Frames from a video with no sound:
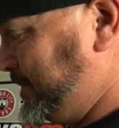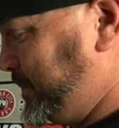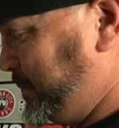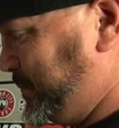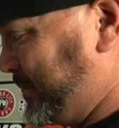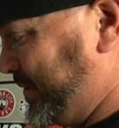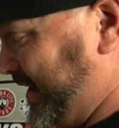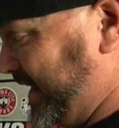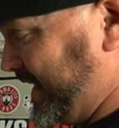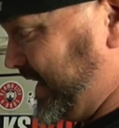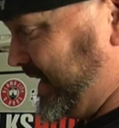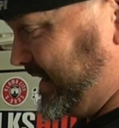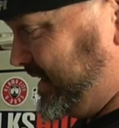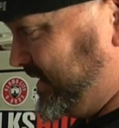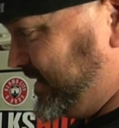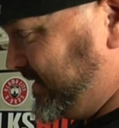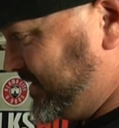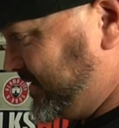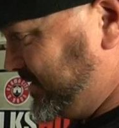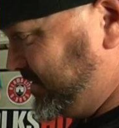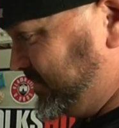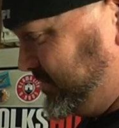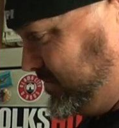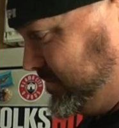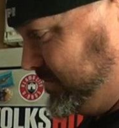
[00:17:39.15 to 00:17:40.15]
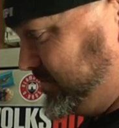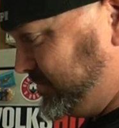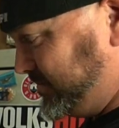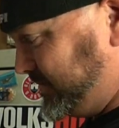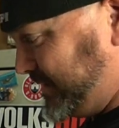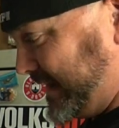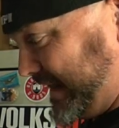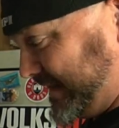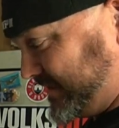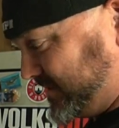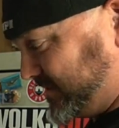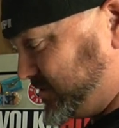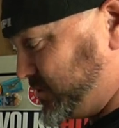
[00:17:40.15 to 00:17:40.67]
But
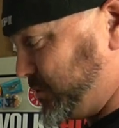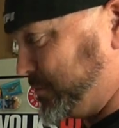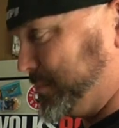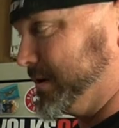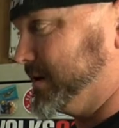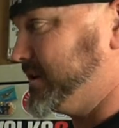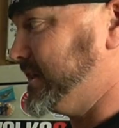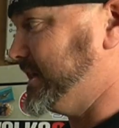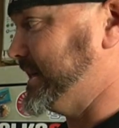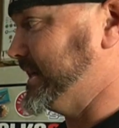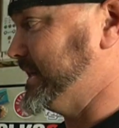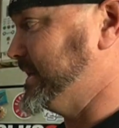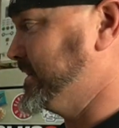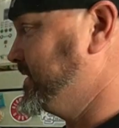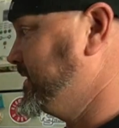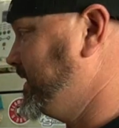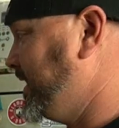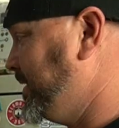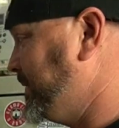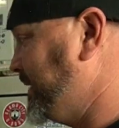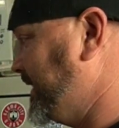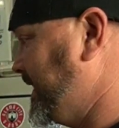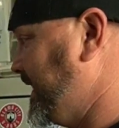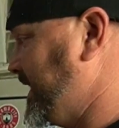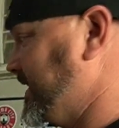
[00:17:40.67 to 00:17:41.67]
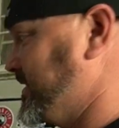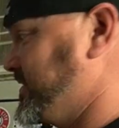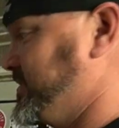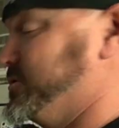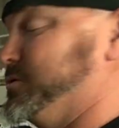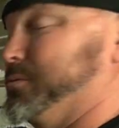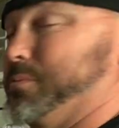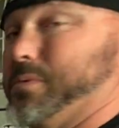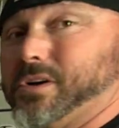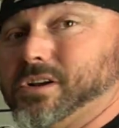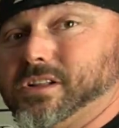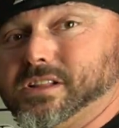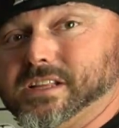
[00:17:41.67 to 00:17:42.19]
that's super clean. That's
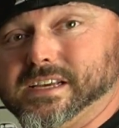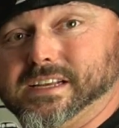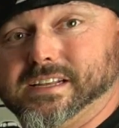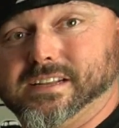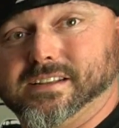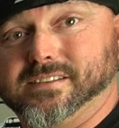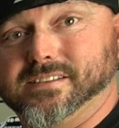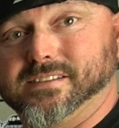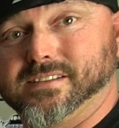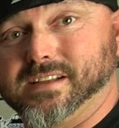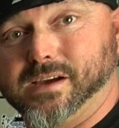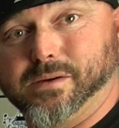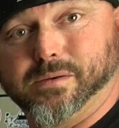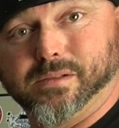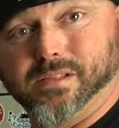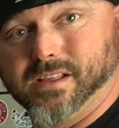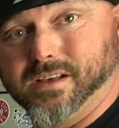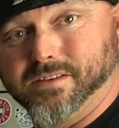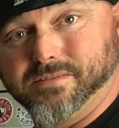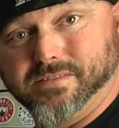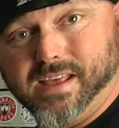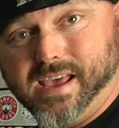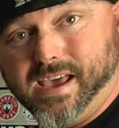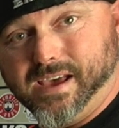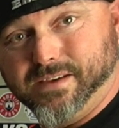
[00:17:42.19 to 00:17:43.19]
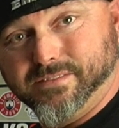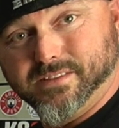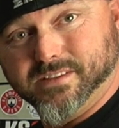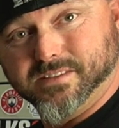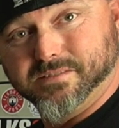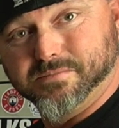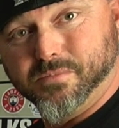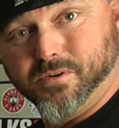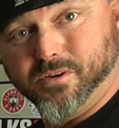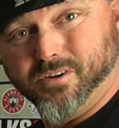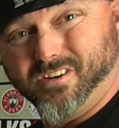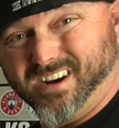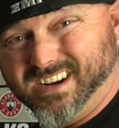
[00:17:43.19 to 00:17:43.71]
super clean. I would love to have this
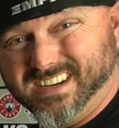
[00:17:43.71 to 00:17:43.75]
motor.